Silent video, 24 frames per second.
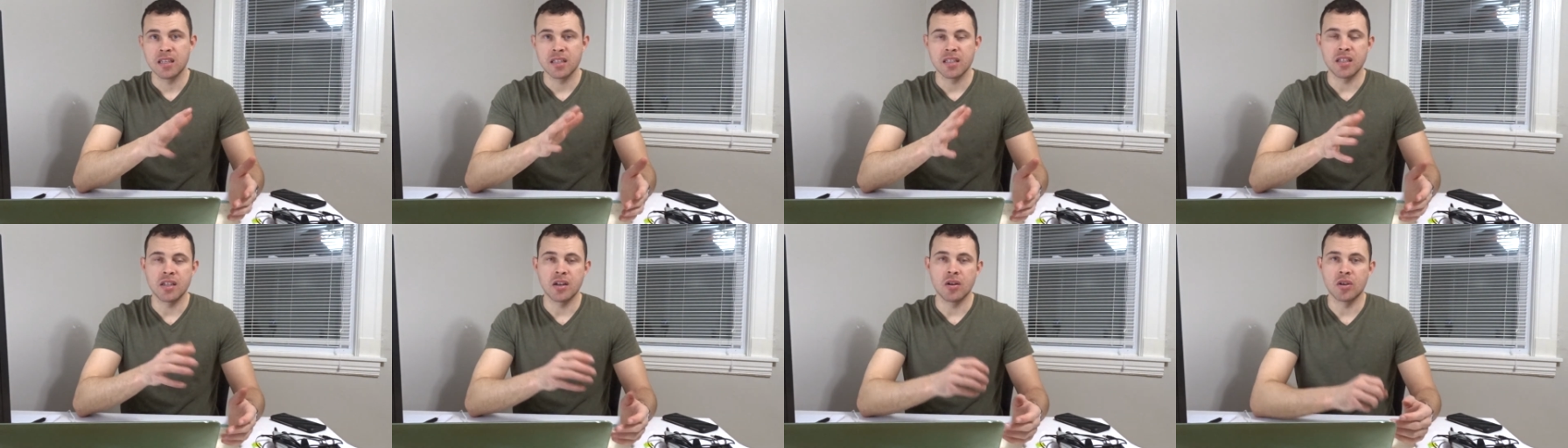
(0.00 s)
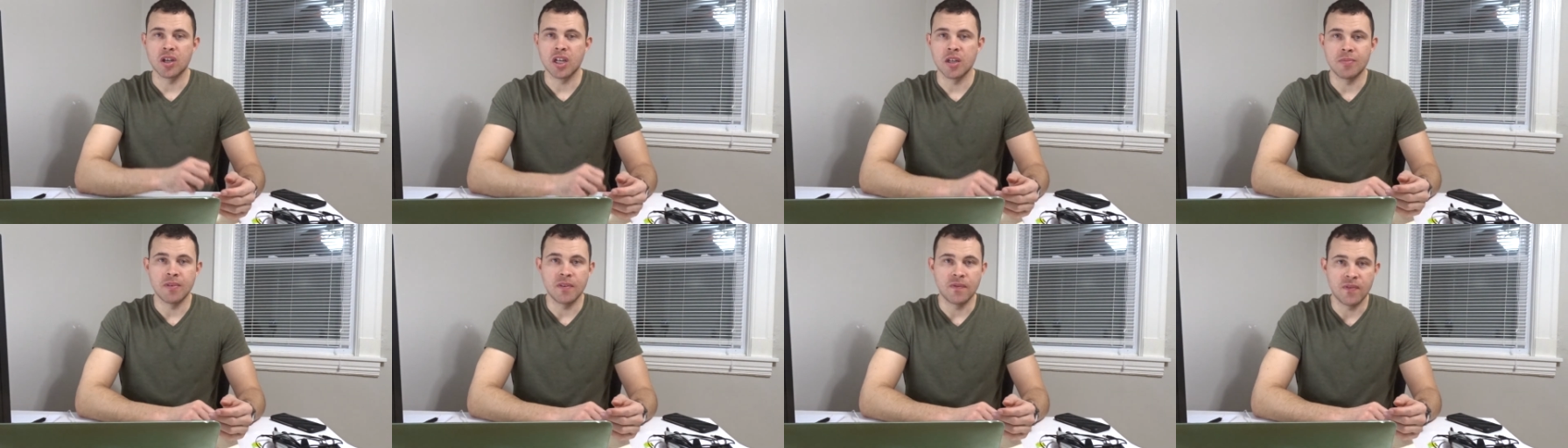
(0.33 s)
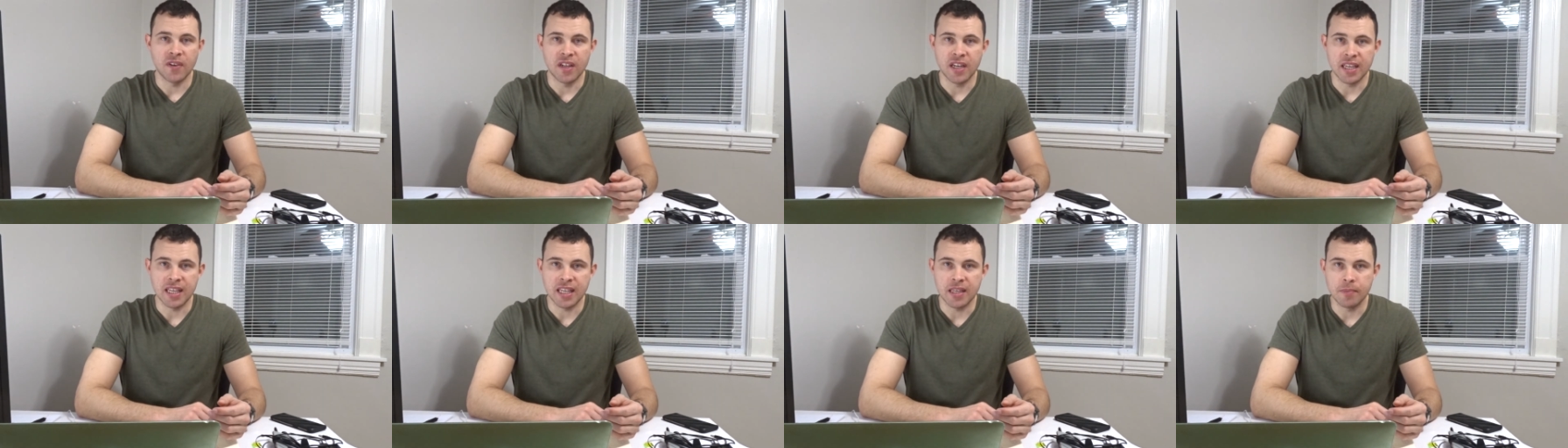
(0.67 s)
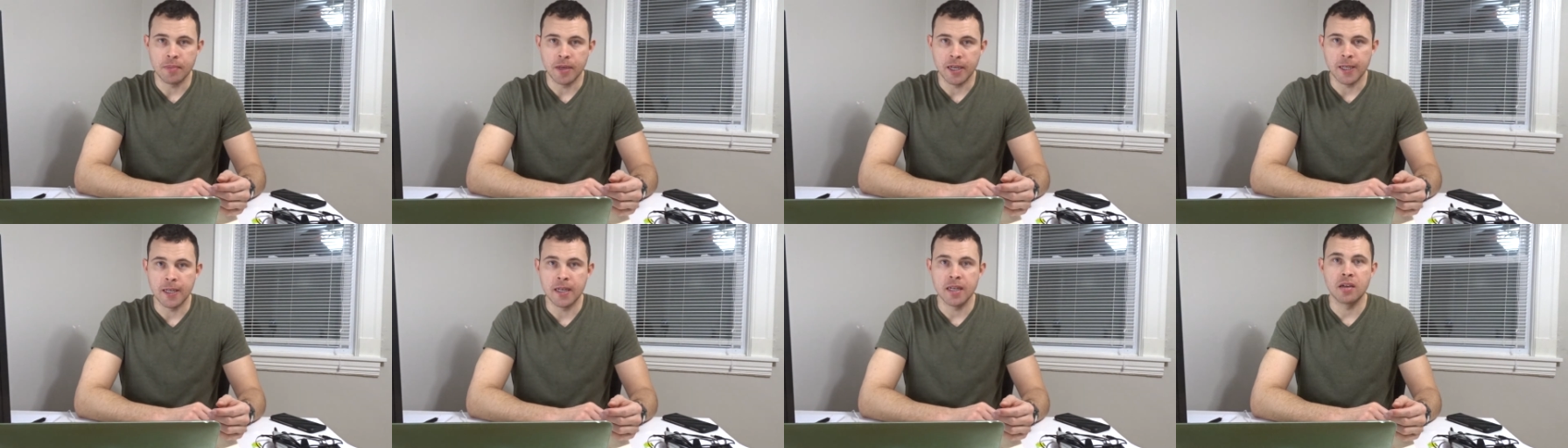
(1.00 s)
You know, it could be finicky,
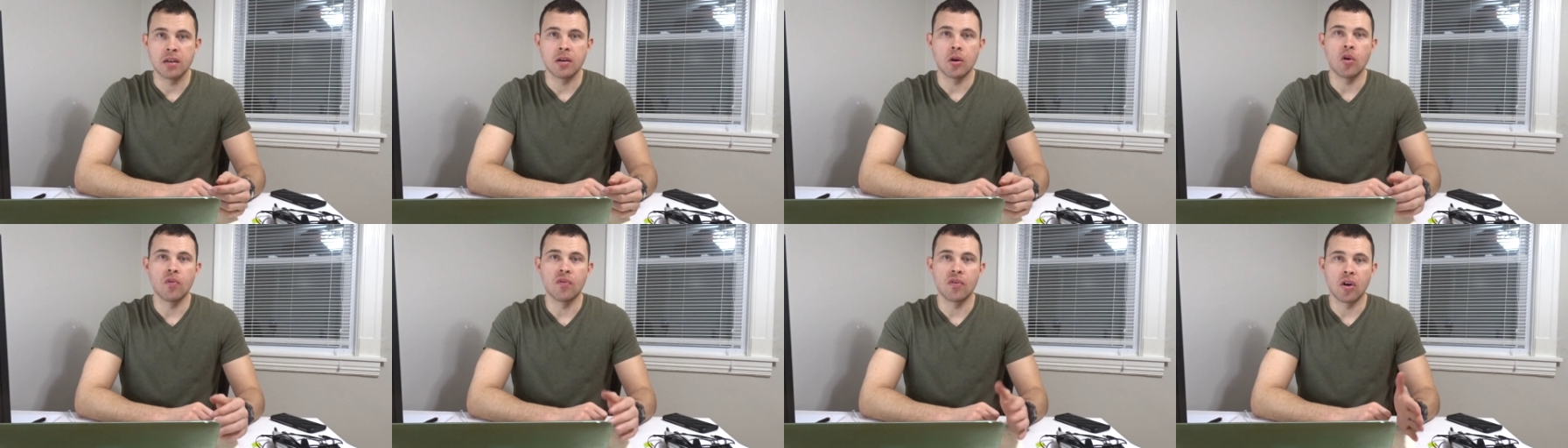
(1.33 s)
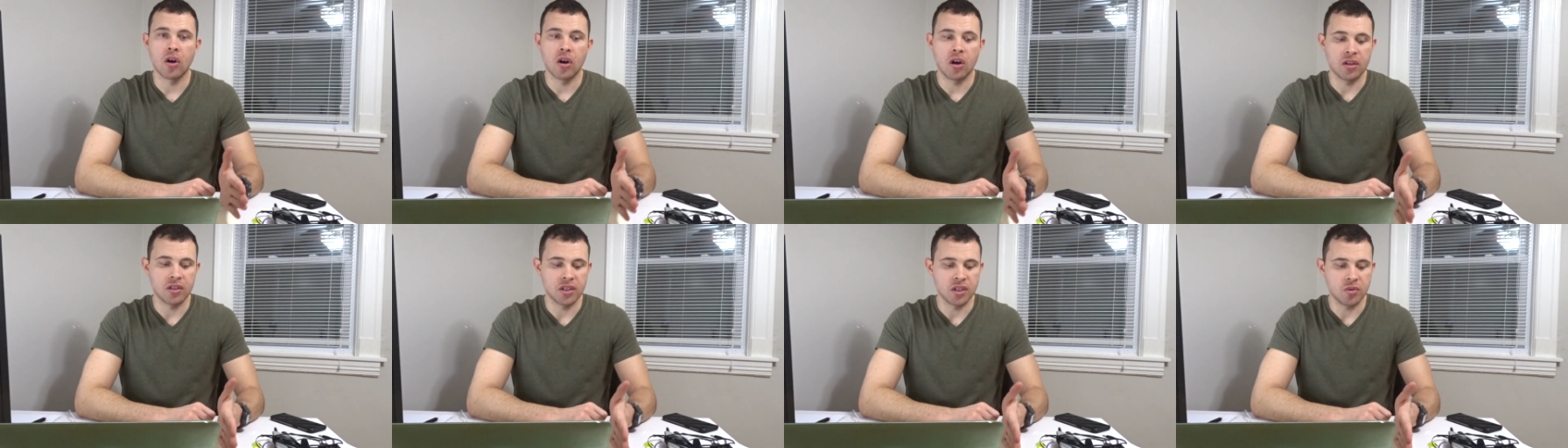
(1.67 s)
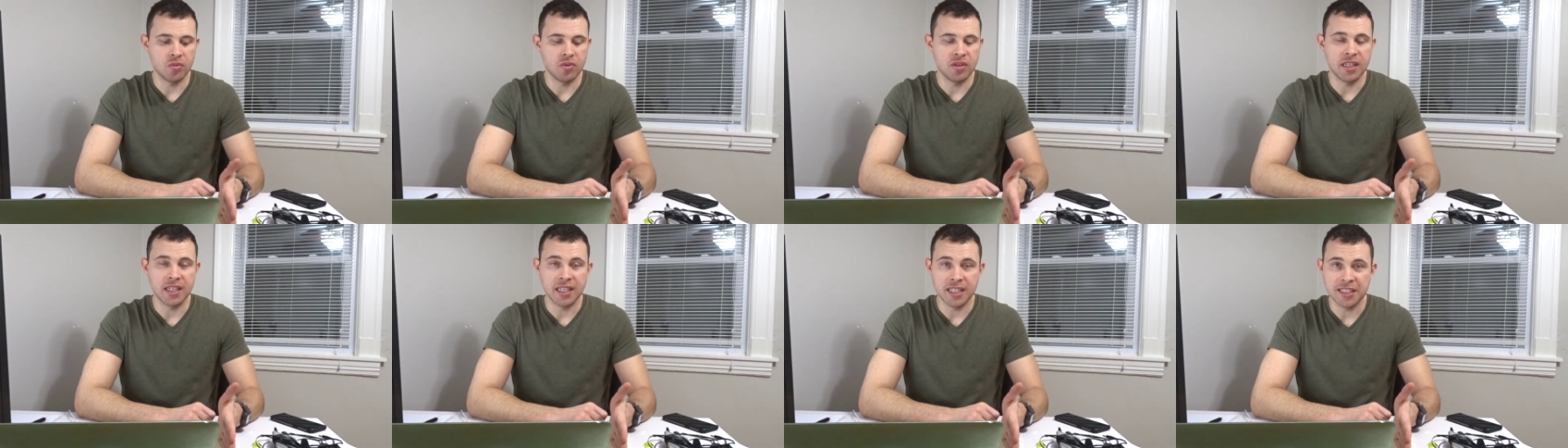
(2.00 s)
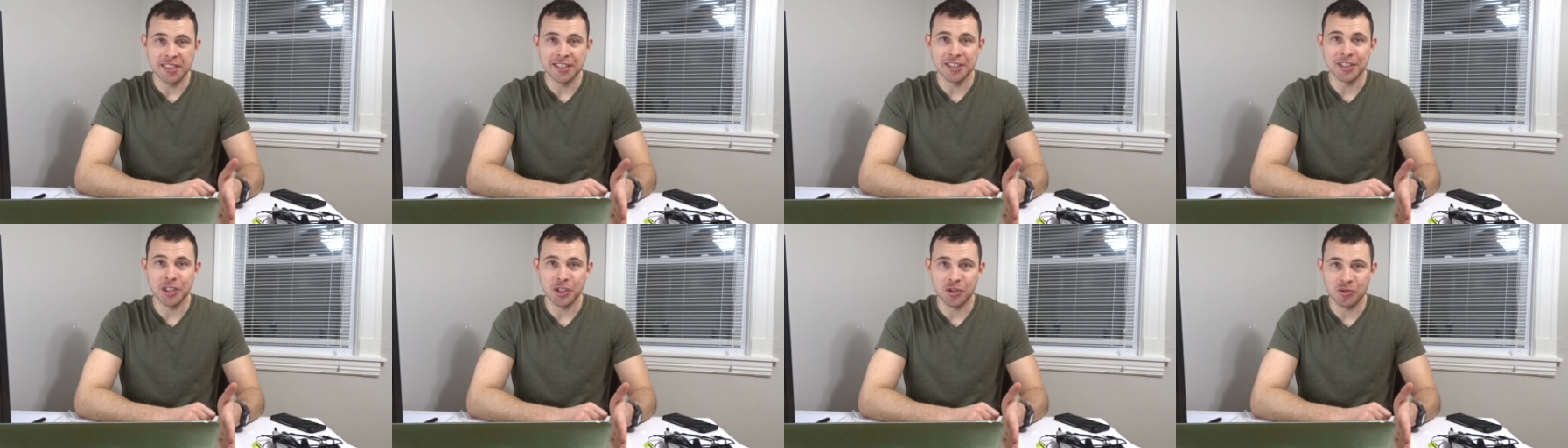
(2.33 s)
but overall you need
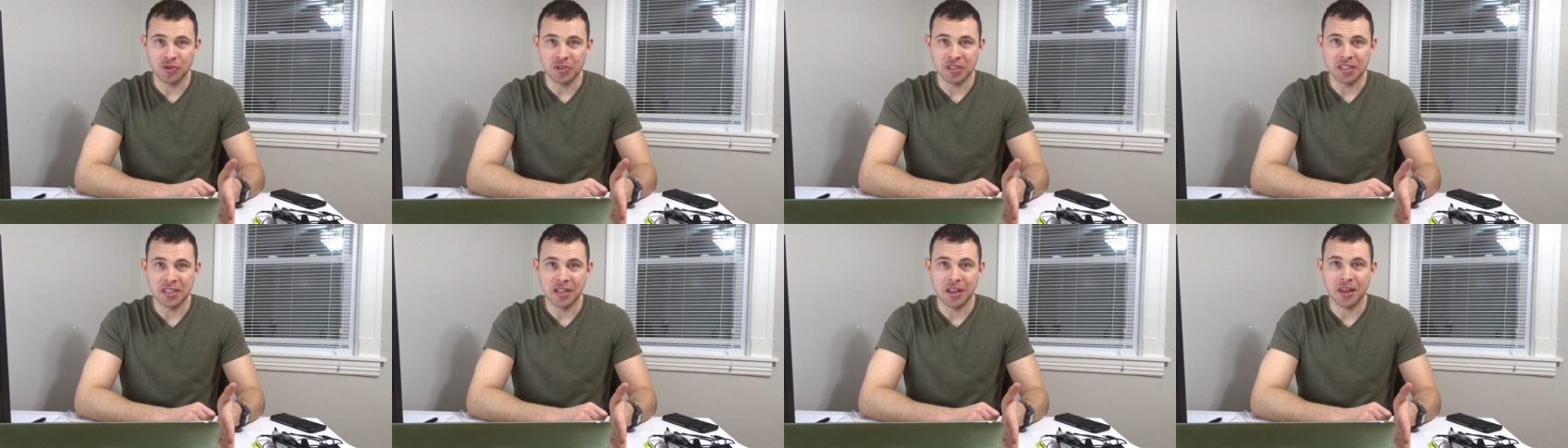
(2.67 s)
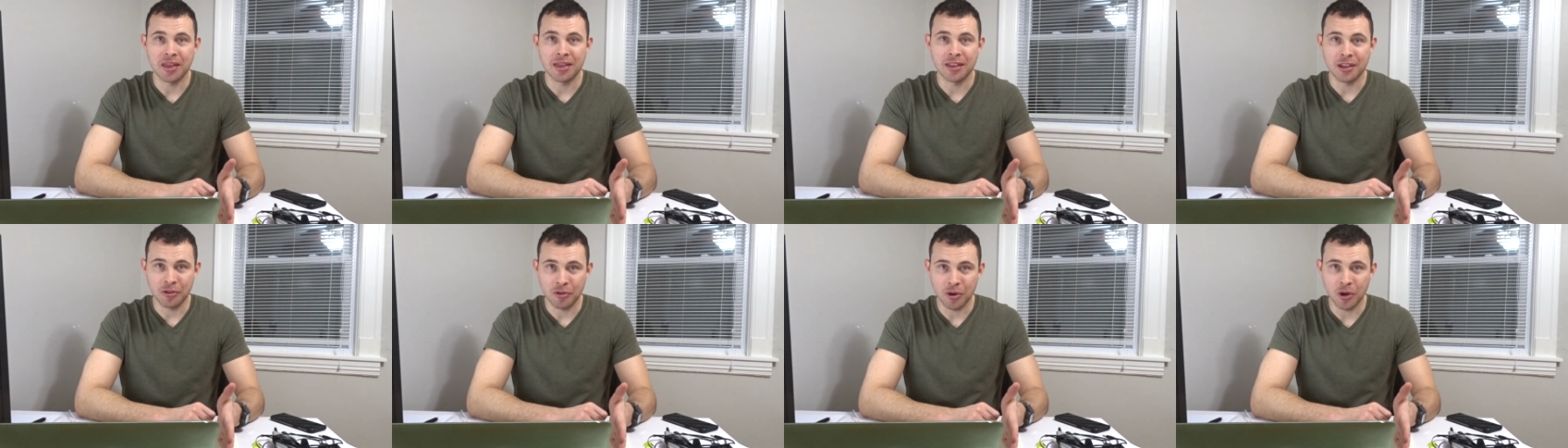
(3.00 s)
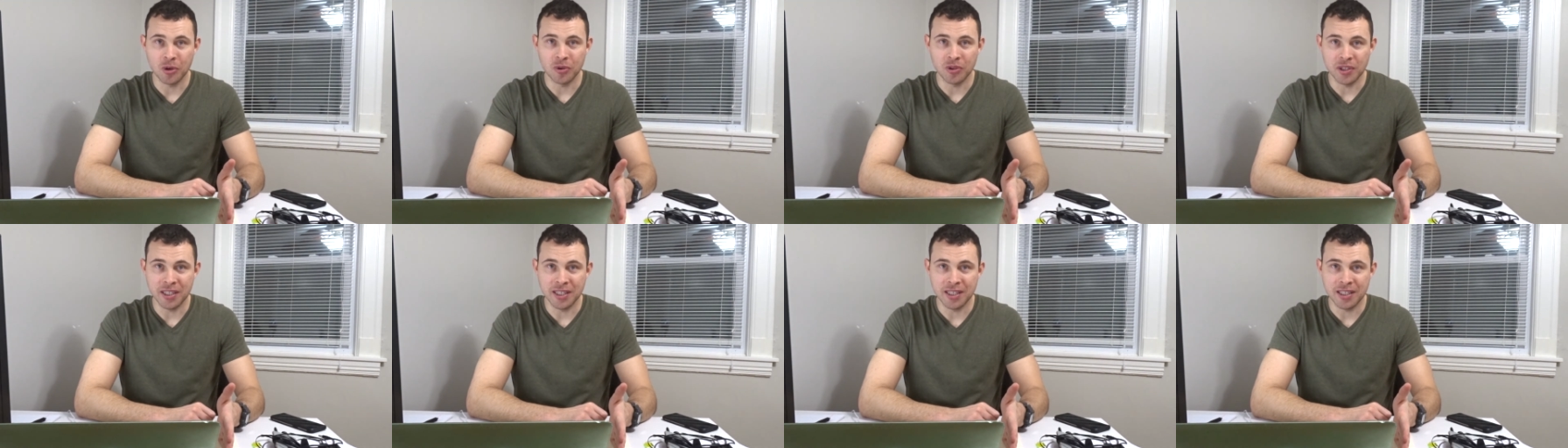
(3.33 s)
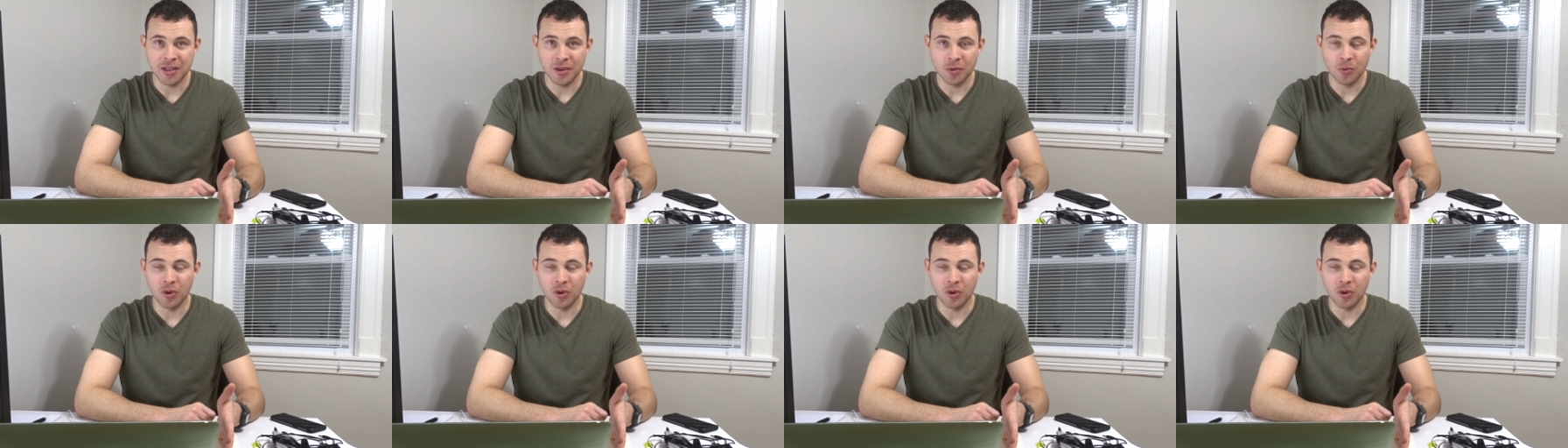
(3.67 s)
to screen thoroughly